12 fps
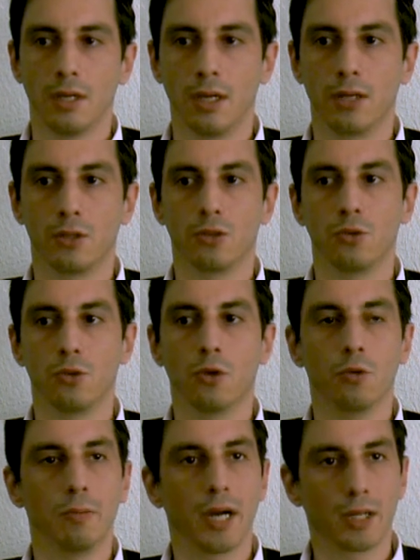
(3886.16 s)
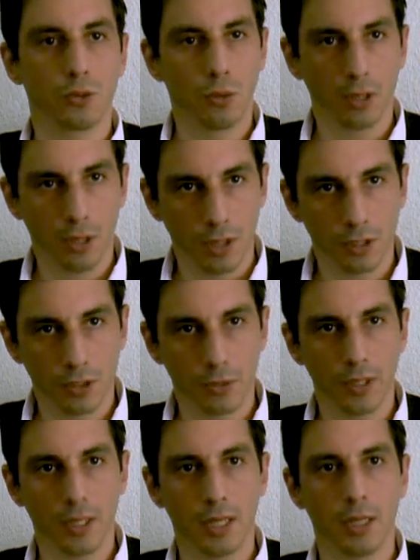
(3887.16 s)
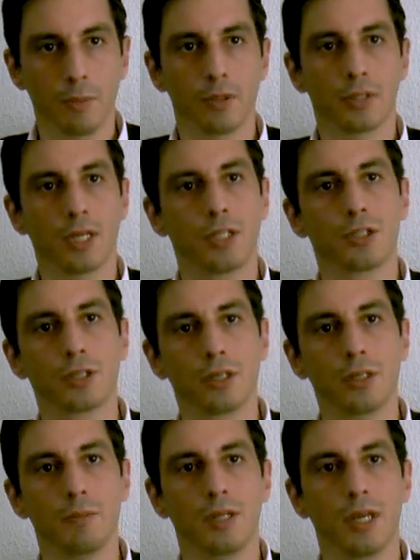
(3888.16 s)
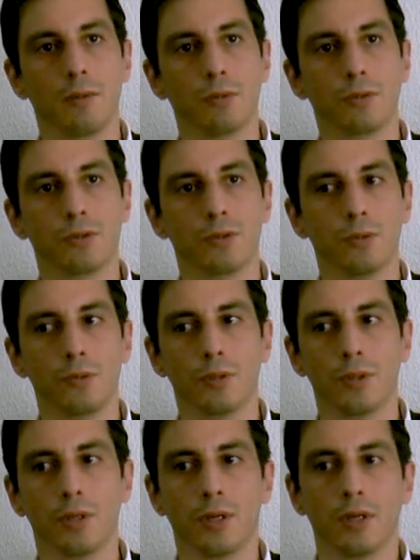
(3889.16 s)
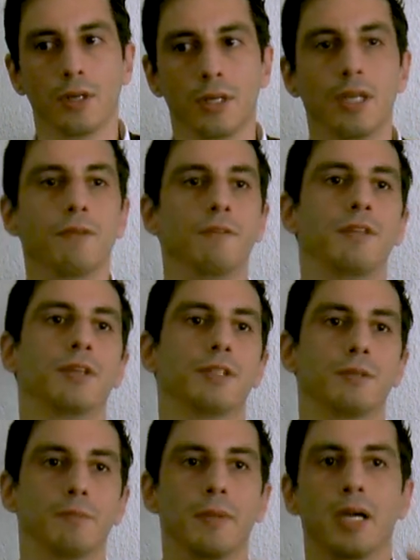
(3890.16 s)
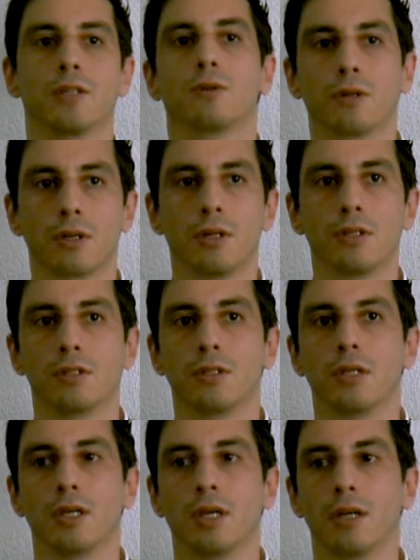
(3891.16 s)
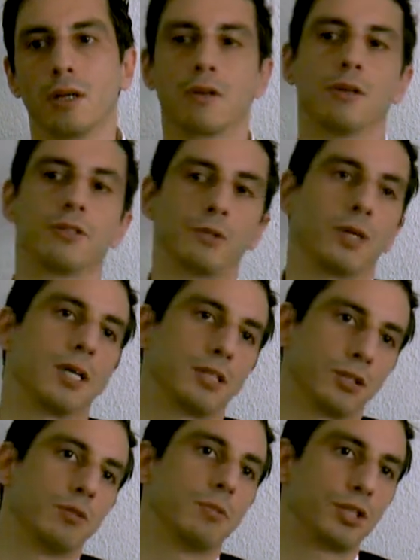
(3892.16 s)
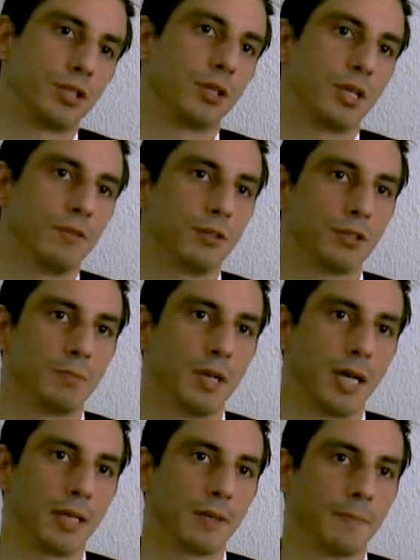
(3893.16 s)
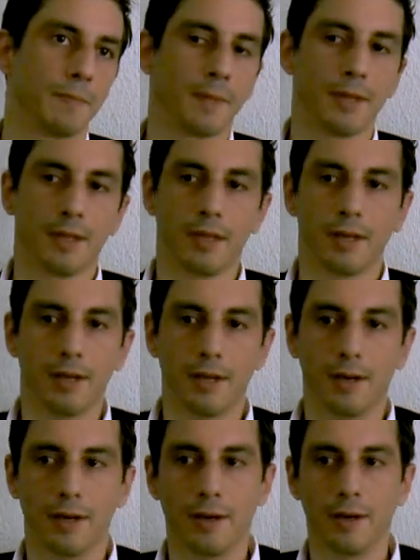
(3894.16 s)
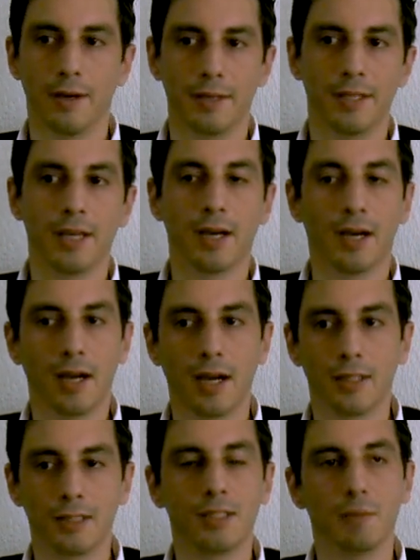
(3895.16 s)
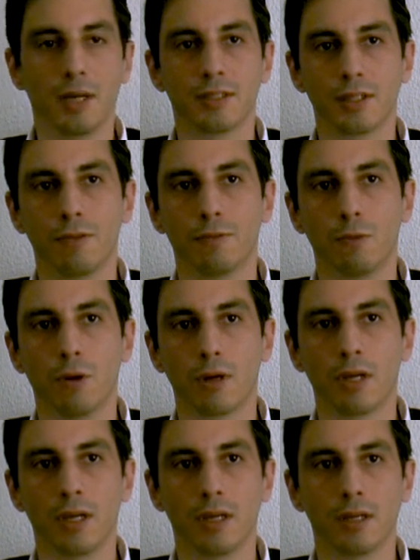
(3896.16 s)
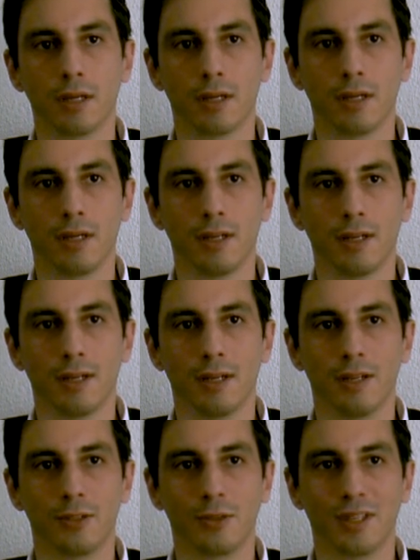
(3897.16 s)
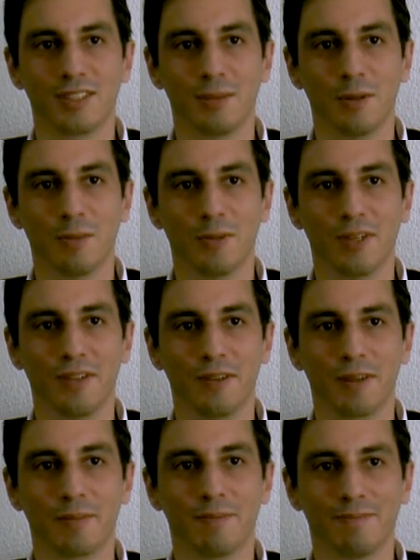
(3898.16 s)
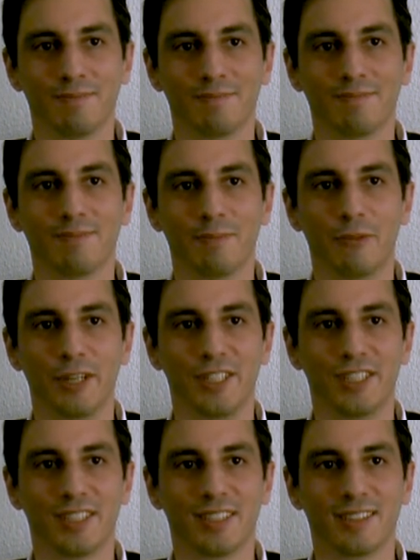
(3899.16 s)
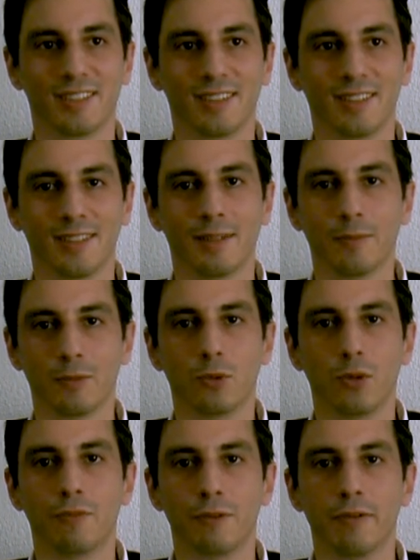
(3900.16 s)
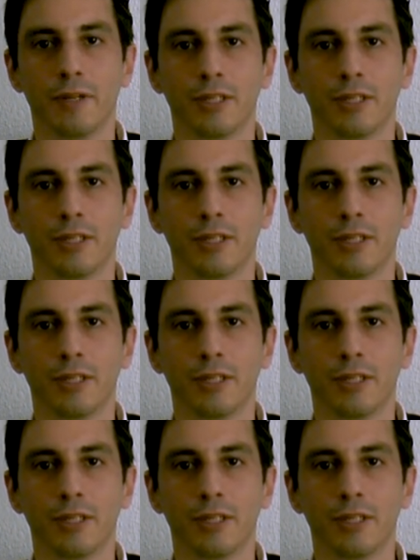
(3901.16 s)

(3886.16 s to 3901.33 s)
and to go back to our country and potentially be able to give this back to our country, and our country has so much to give us back. Uh, yeah, I see myself walking uh, through the Simon Bolivar Bridge to a free